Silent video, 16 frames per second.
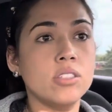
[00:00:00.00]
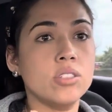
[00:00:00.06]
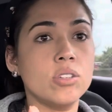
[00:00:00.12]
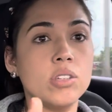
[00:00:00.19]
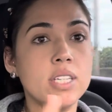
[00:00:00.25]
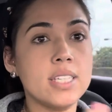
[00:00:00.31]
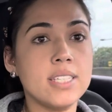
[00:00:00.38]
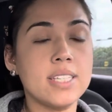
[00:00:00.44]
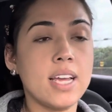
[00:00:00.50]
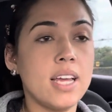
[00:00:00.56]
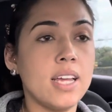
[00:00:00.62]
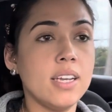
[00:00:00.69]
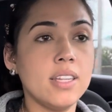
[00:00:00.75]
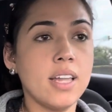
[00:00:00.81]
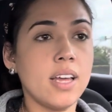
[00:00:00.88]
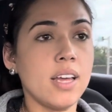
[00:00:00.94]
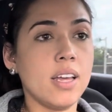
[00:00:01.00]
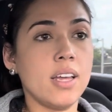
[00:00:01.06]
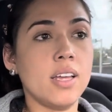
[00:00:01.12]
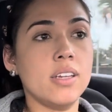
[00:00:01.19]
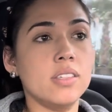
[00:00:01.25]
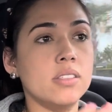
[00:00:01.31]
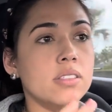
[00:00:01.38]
So they said that